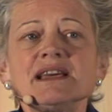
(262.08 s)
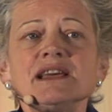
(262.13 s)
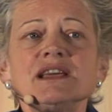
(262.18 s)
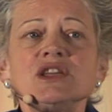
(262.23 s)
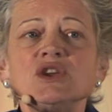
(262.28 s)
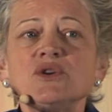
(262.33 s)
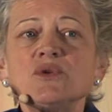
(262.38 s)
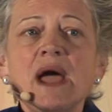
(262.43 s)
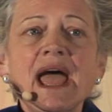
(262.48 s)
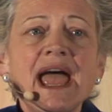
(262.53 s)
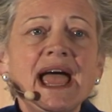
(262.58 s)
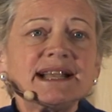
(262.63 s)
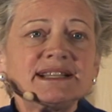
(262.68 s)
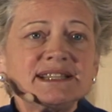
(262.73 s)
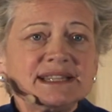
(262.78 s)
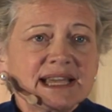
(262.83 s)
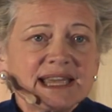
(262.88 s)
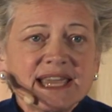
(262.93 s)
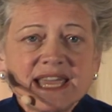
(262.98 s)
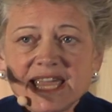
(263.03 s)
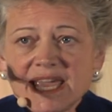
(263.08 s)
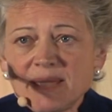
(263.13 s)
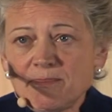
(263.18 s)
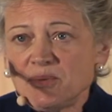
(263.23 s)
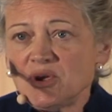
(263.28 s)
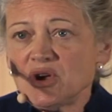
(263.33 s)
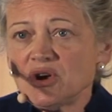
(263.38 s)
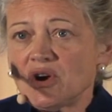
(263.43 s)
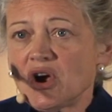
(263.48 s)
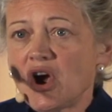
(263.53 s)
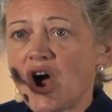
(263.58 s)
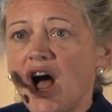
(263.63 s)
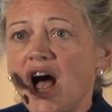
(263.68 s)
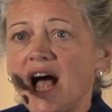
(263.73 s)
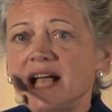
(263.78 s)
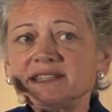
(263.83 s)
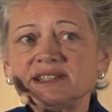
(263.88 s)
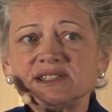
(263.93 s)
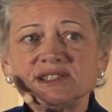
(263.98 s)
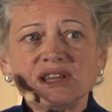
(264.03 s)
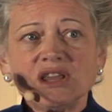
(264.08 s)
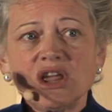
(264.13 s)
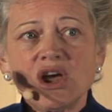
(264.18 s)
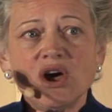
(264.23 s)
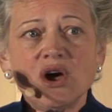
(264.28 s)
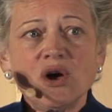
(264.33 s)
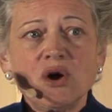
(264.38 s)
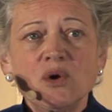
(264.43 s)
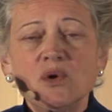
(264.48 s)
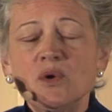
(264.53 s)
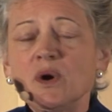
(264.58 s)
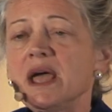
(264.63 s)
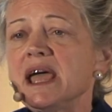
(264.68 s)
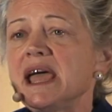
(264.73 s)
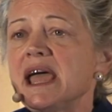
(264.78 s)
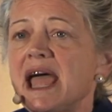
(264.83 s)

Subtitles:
you had to keep your costs low